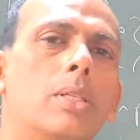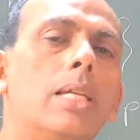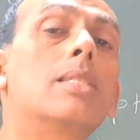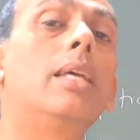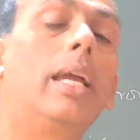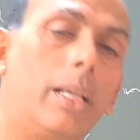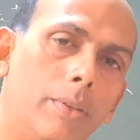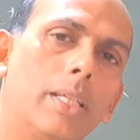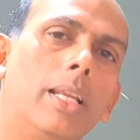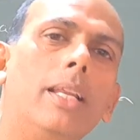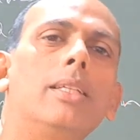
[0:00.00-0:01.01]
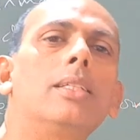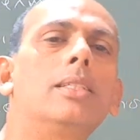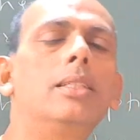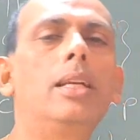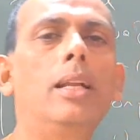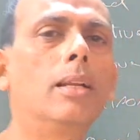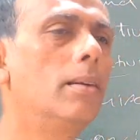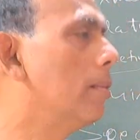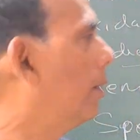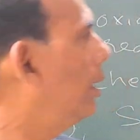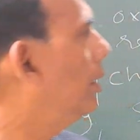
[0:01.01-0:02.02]
process, activation energy is needed,
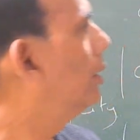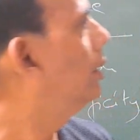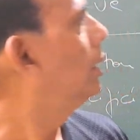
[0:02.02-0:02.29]
right?